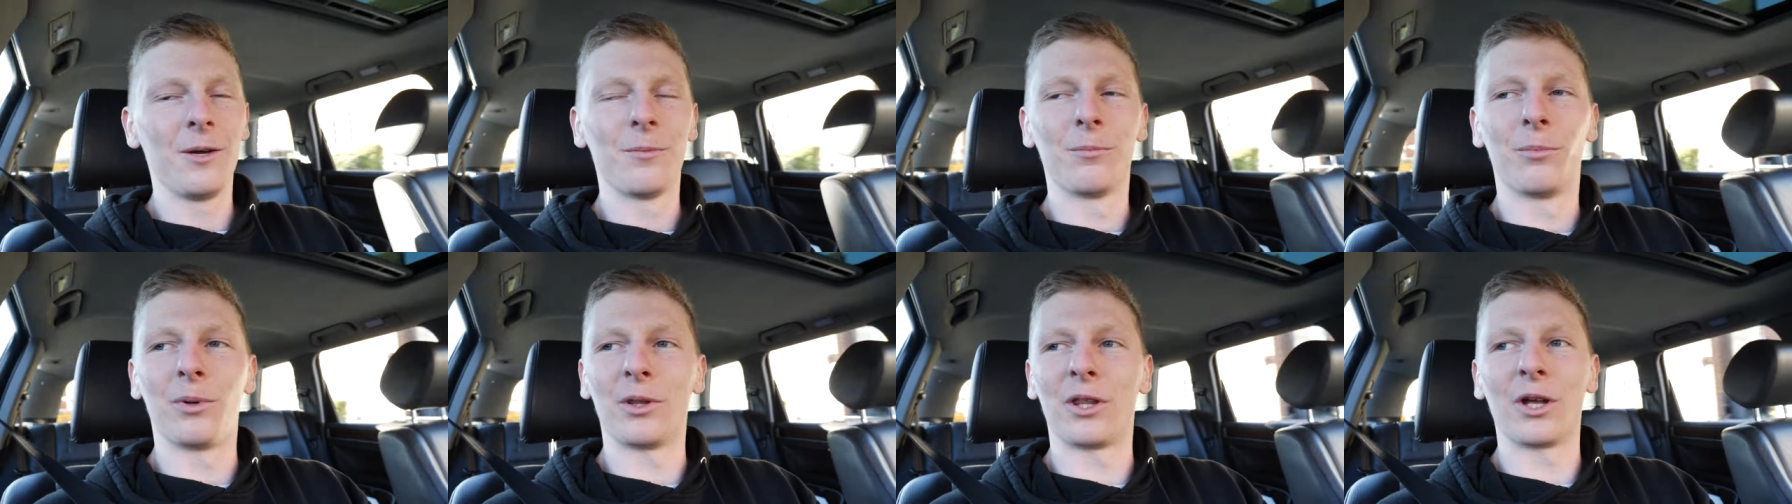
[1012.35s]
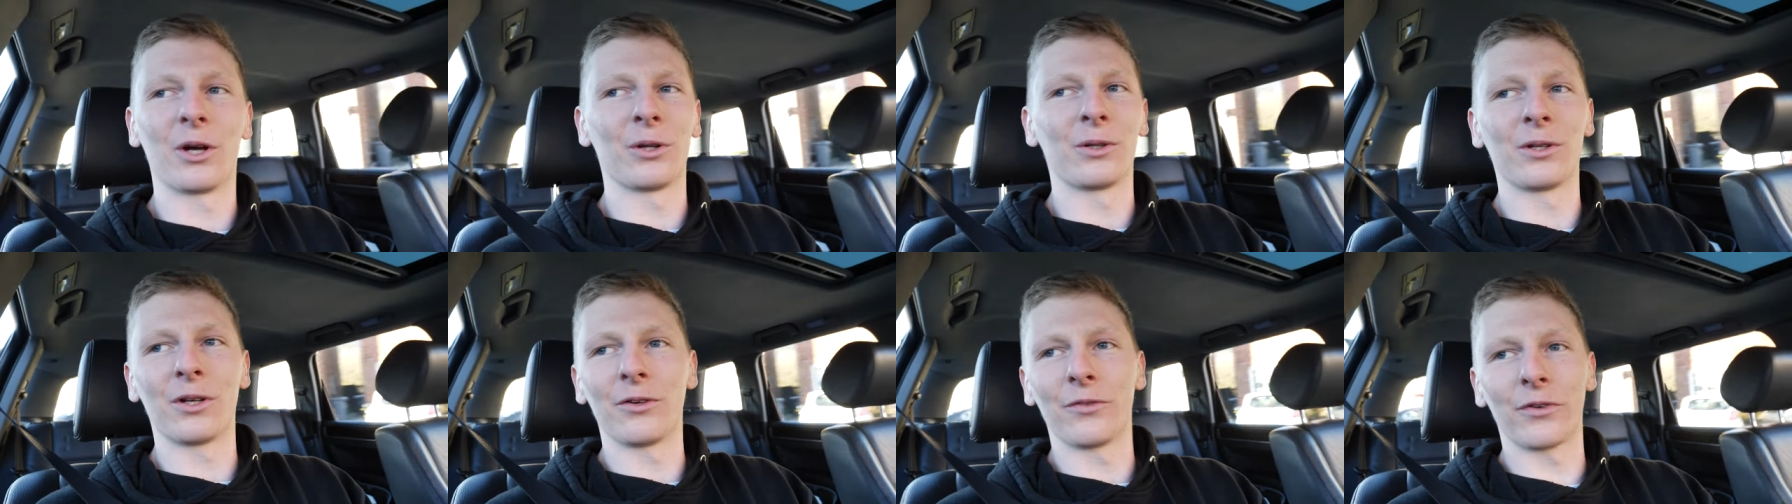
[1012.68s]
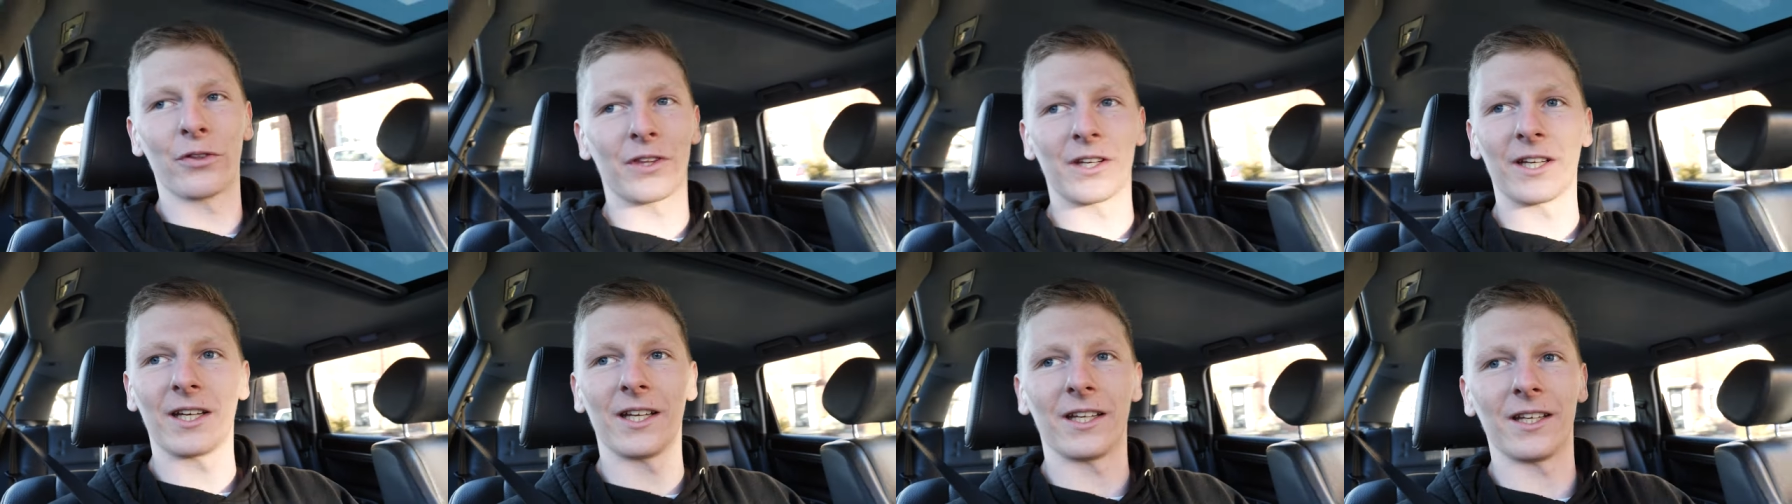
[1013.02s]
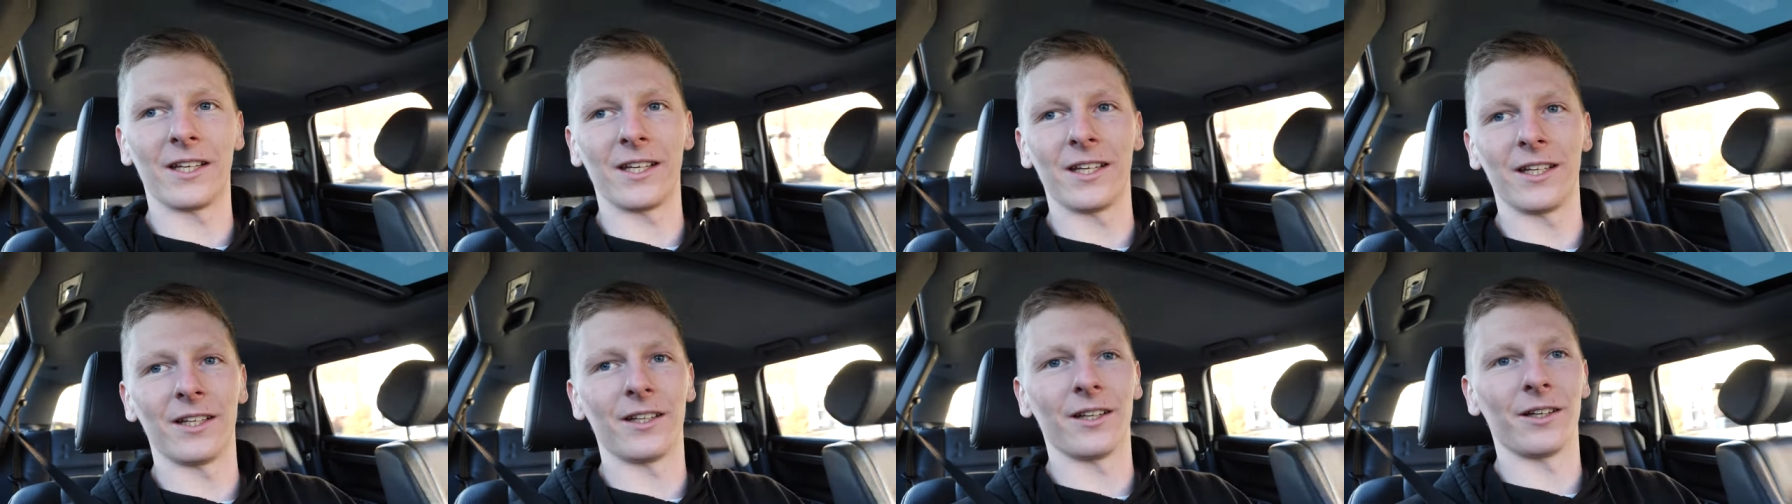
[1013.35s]
but the only other thing it
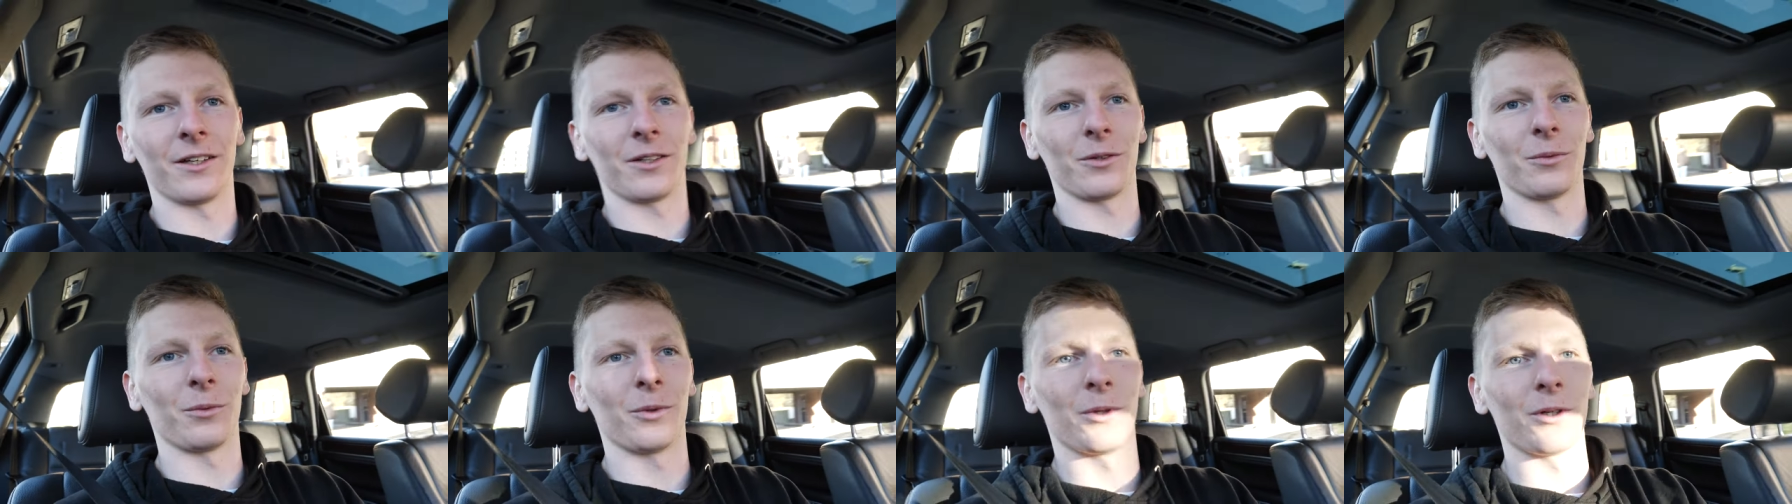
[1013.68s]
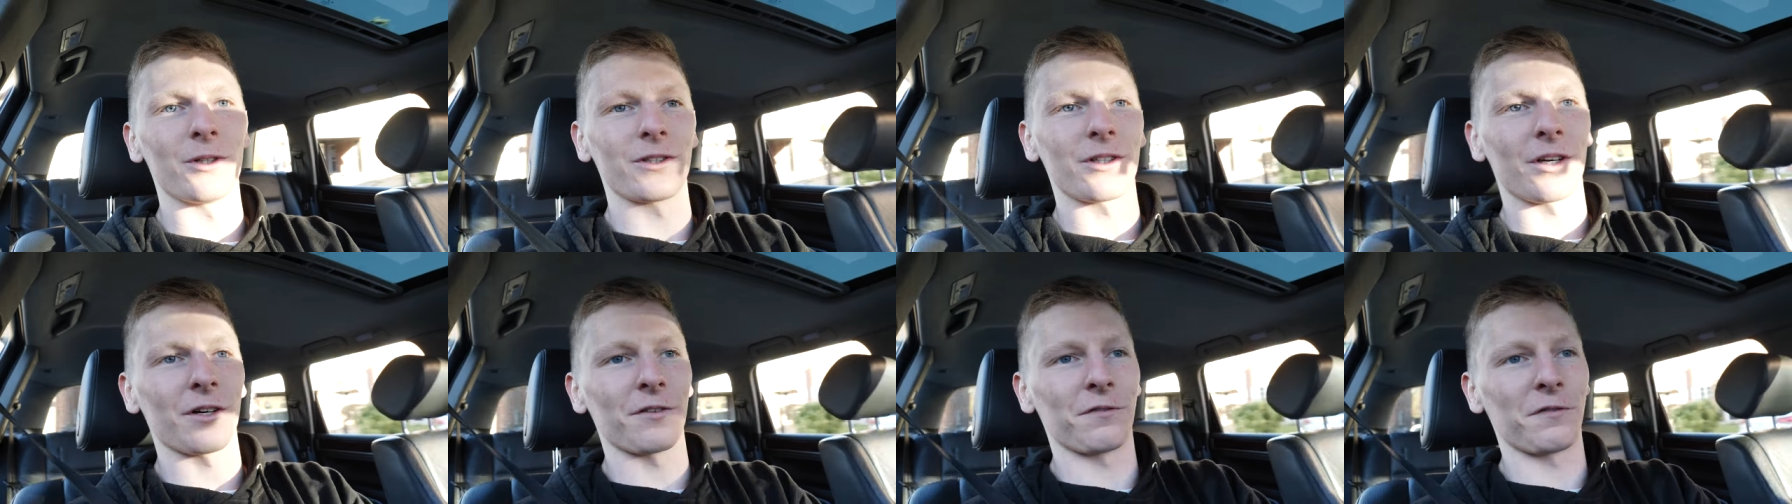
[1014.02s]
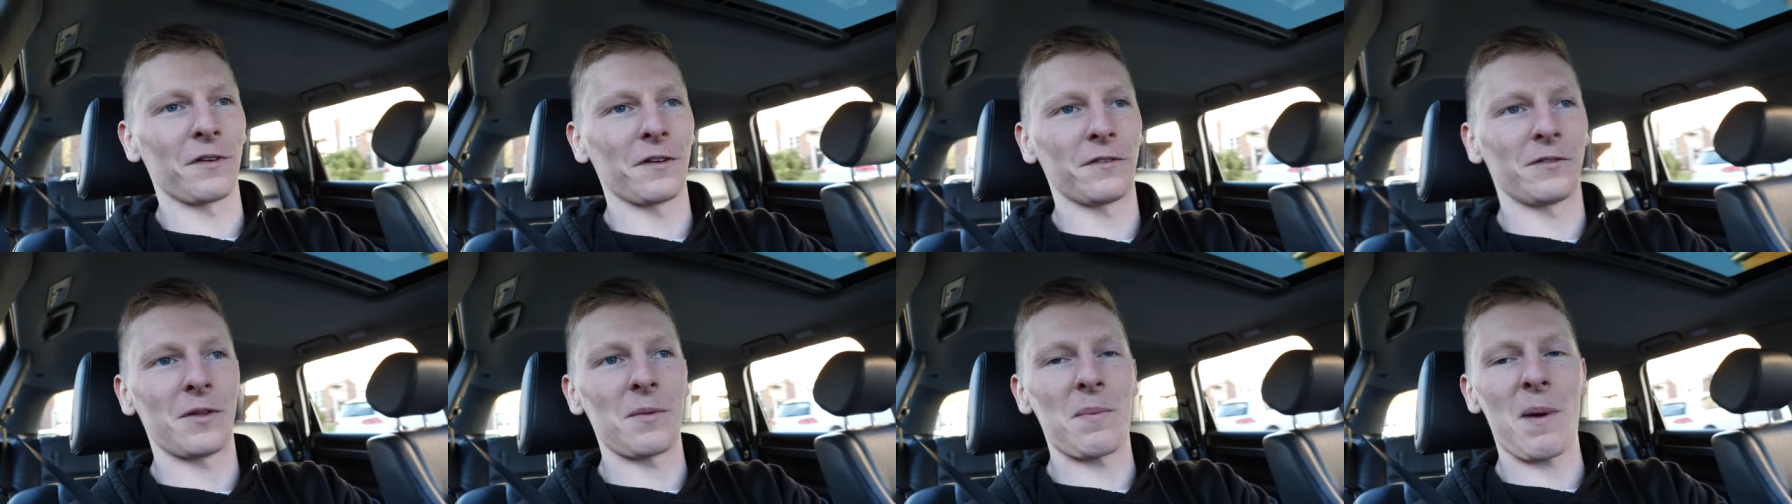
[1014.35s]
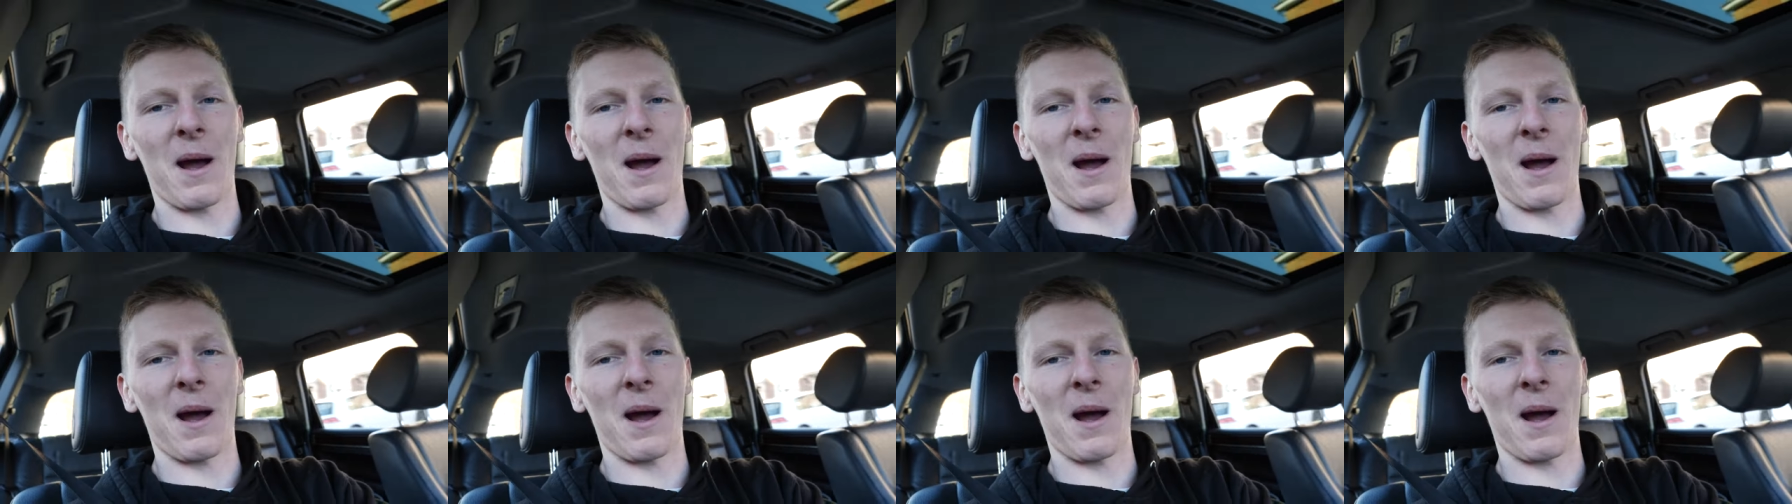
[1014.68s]
needed was a 50